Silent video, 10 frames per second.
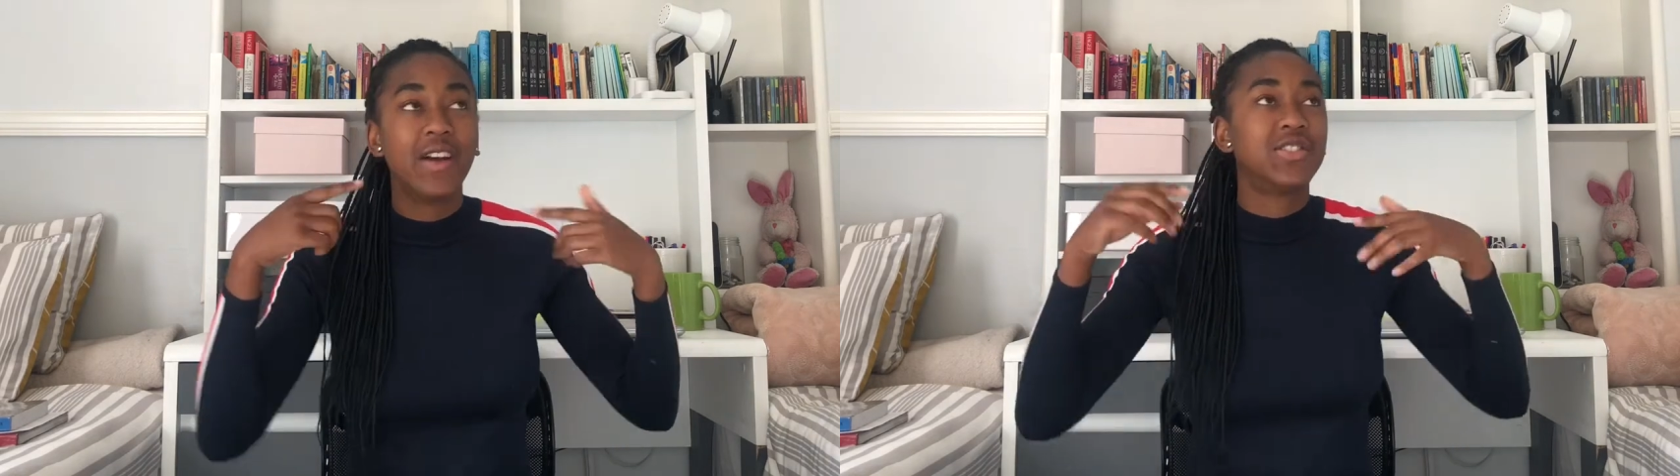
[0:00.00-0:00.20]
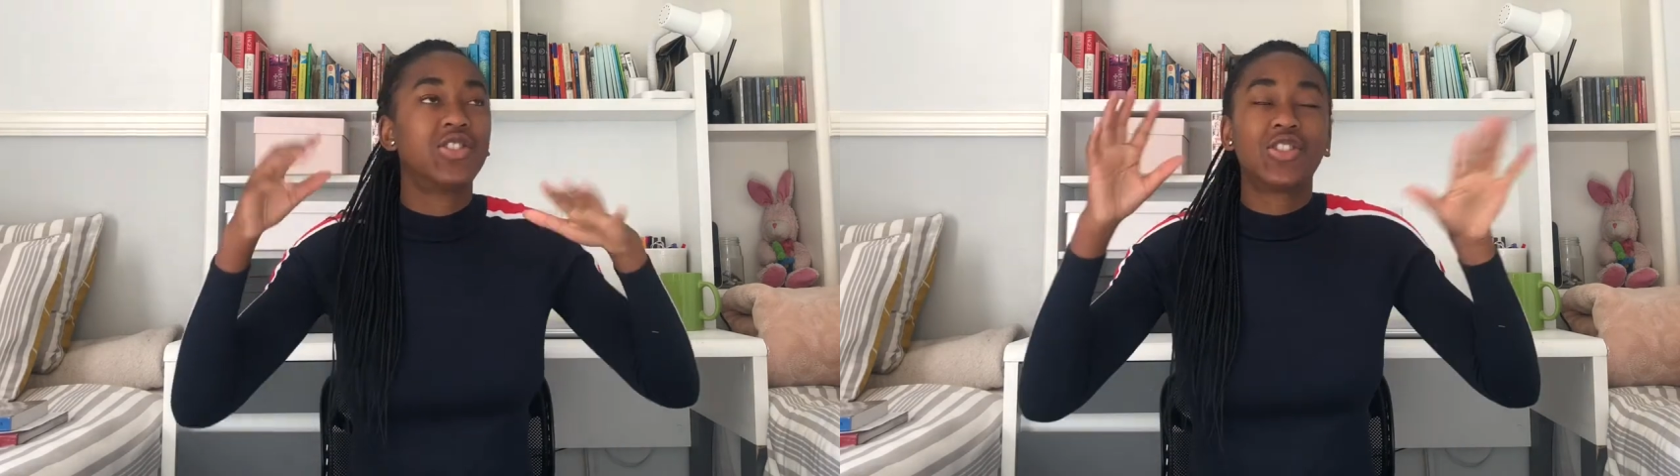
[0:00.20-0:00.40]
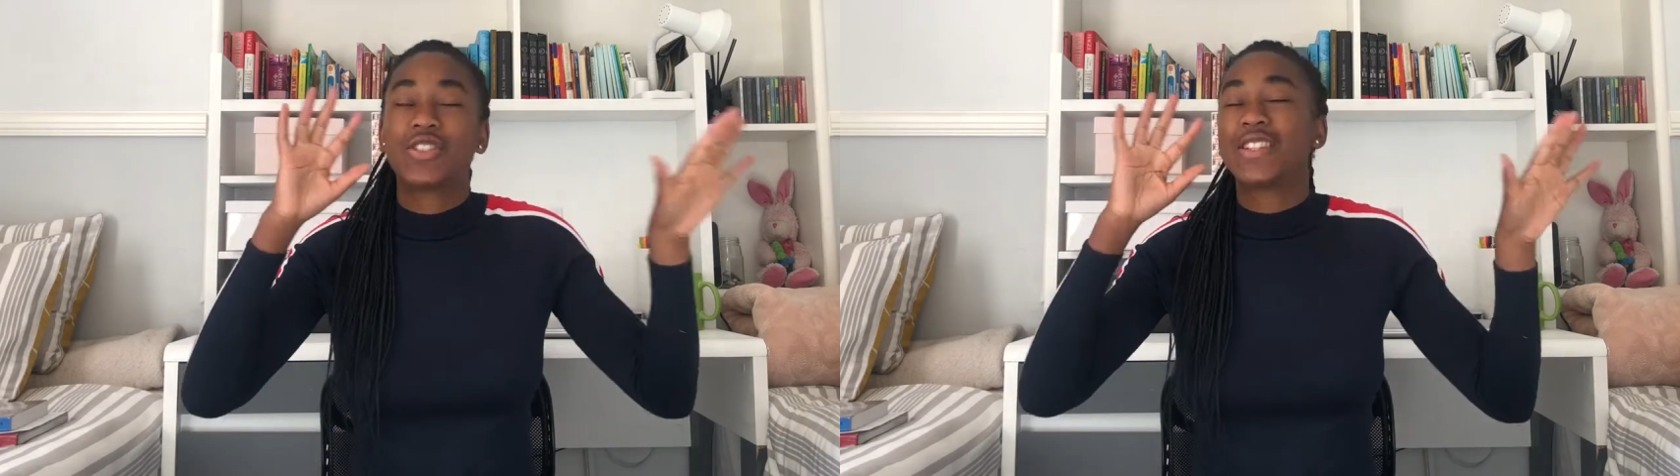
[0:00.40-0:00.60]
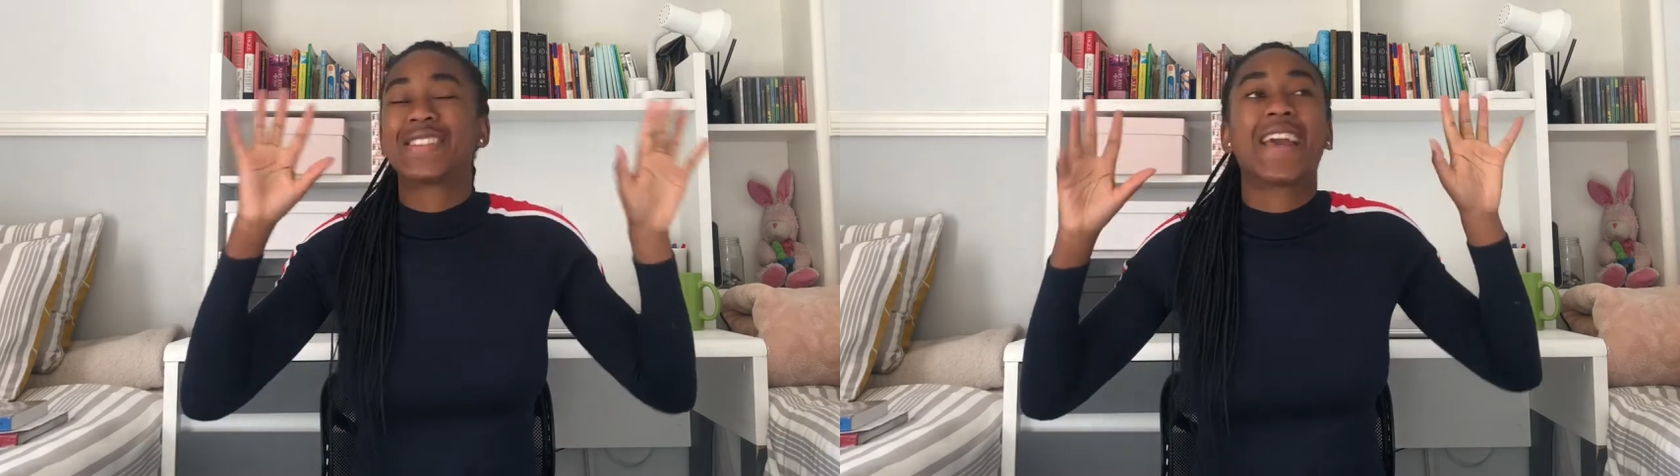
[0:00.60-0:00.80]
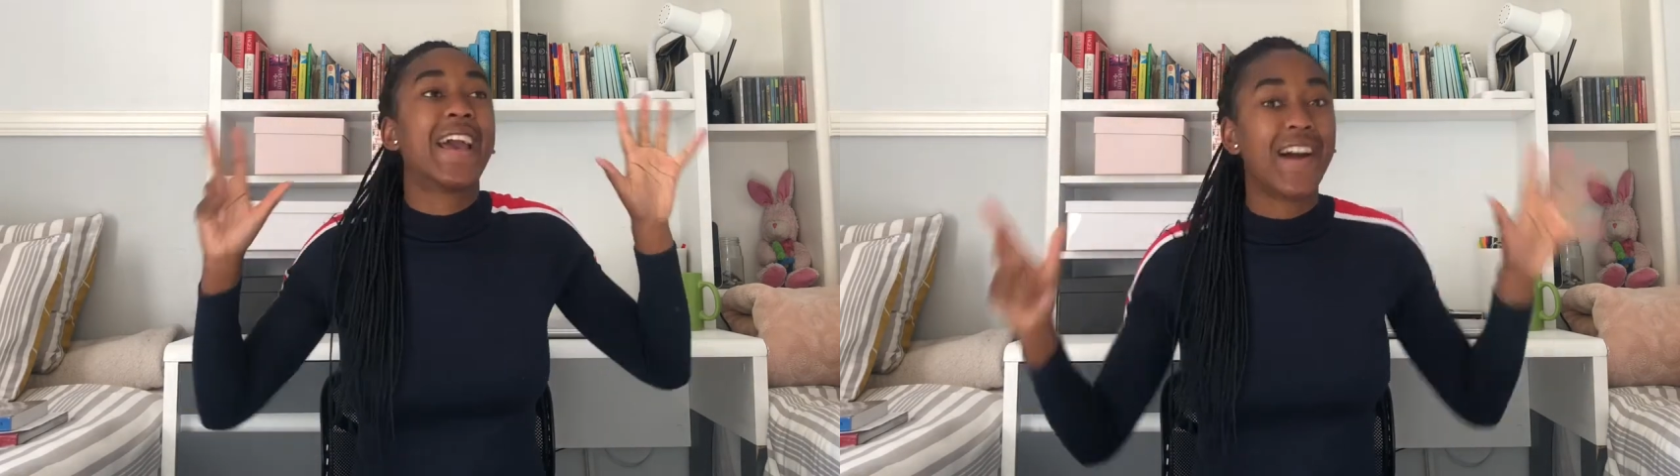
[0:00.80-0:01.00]
It's just, it's
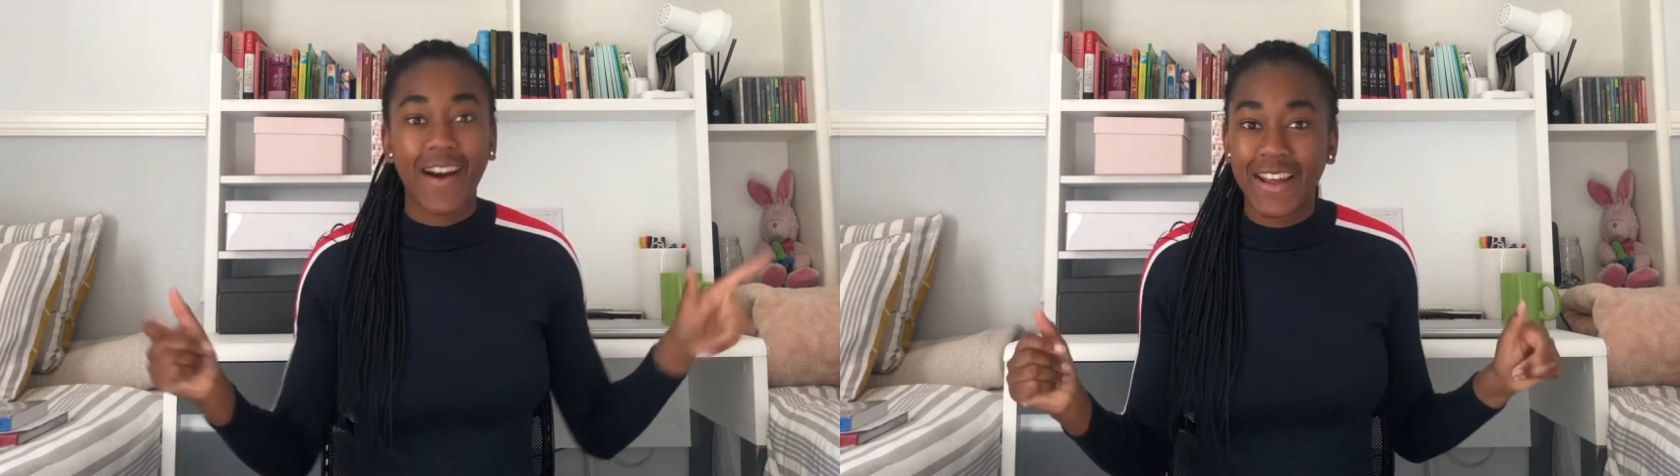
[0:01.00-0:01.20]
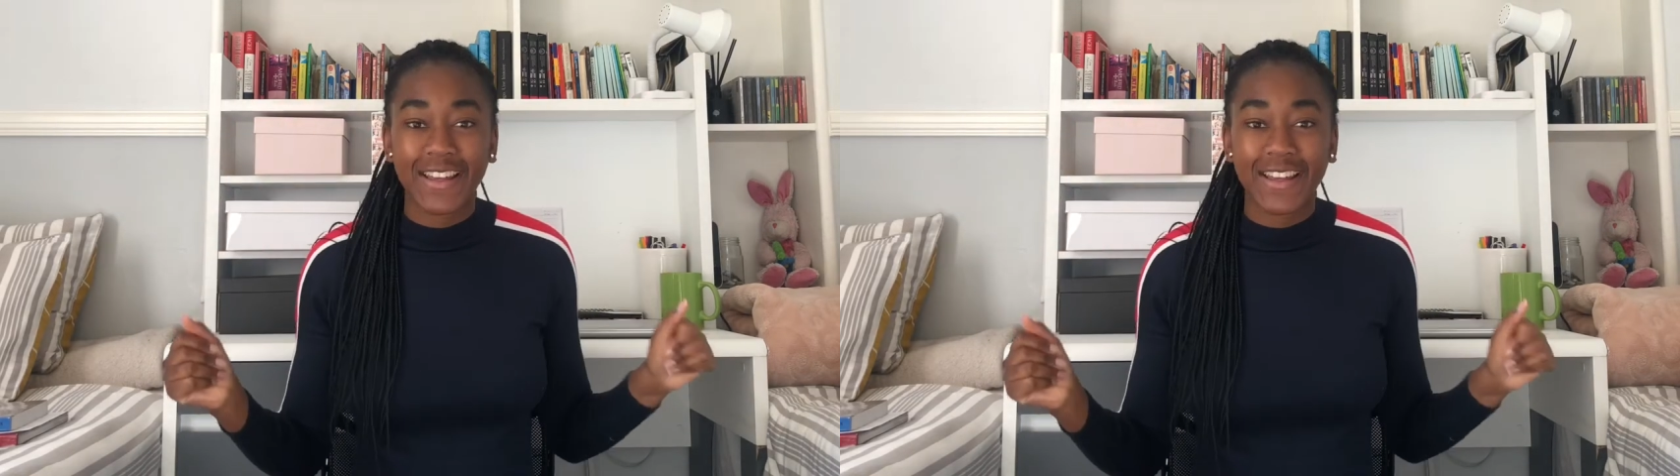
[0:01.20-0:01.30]
chaotic,